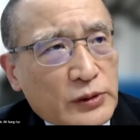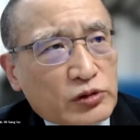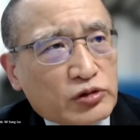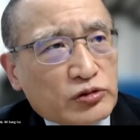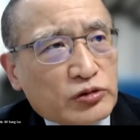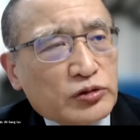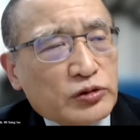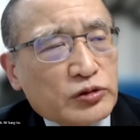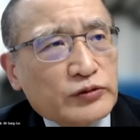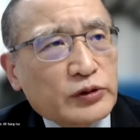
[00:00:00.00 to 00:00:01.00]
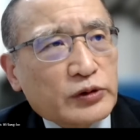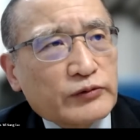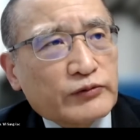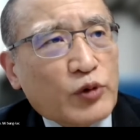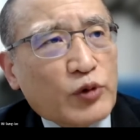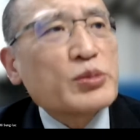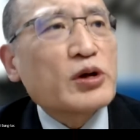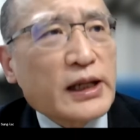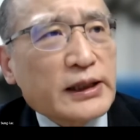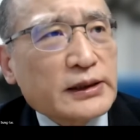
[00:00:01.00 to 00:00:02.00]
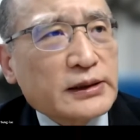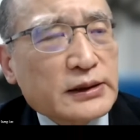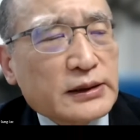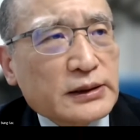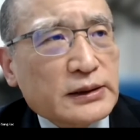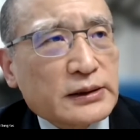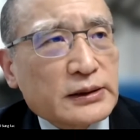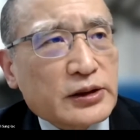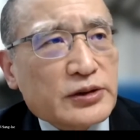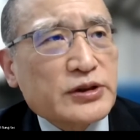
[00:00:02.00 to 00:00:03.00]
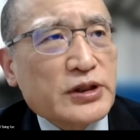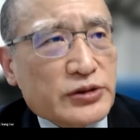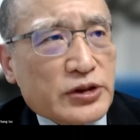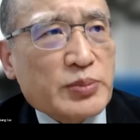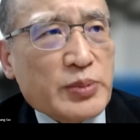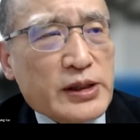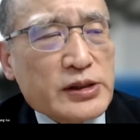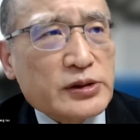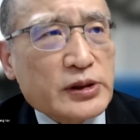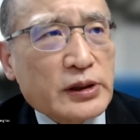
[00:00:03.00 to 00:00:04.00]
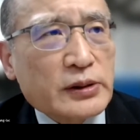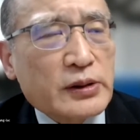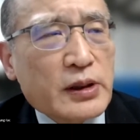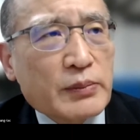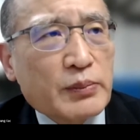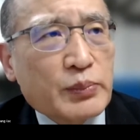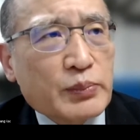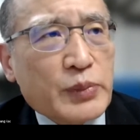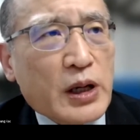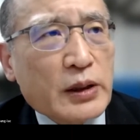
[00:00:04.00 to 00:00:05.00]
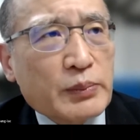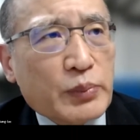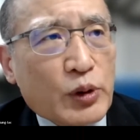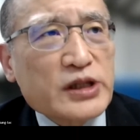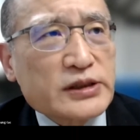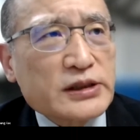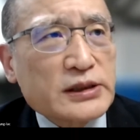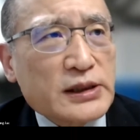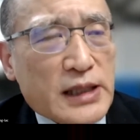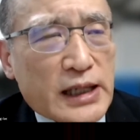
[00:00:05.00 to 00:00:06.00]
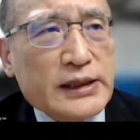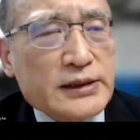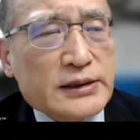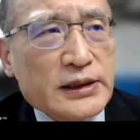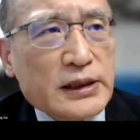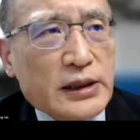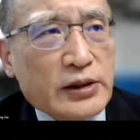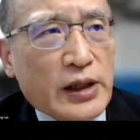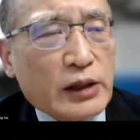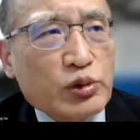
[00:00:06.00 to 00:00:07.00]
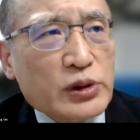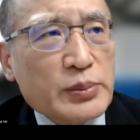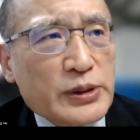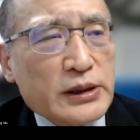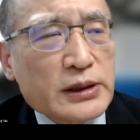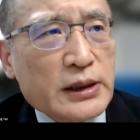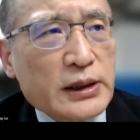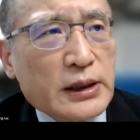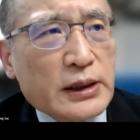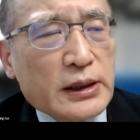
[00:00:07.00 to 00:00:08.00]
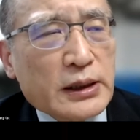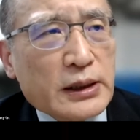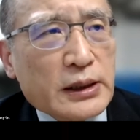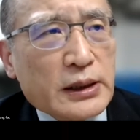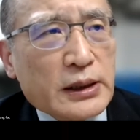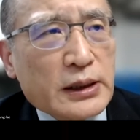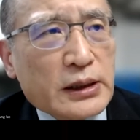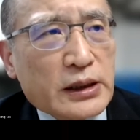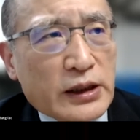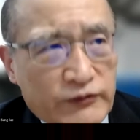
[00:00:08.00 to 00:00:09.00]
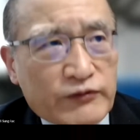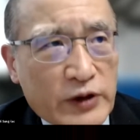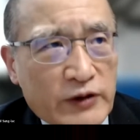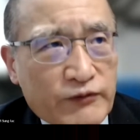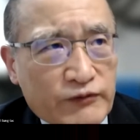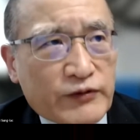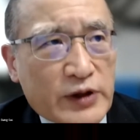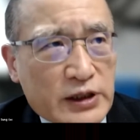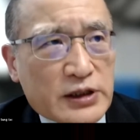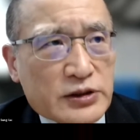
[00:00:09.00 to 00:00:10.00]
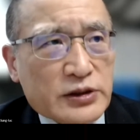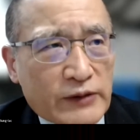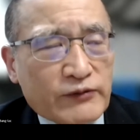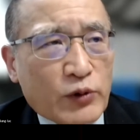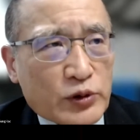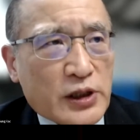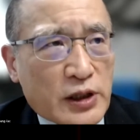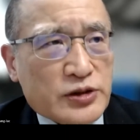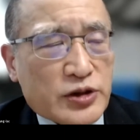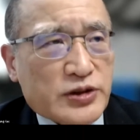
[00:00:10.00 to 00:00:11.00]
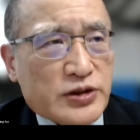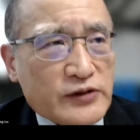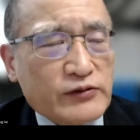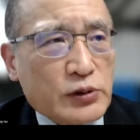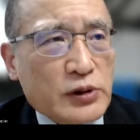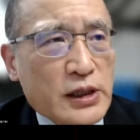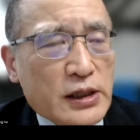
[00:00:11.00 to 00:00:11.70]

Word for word: to for formulate uh, consensus-based uh, policy lines. That will be, if, if these efforts are successful,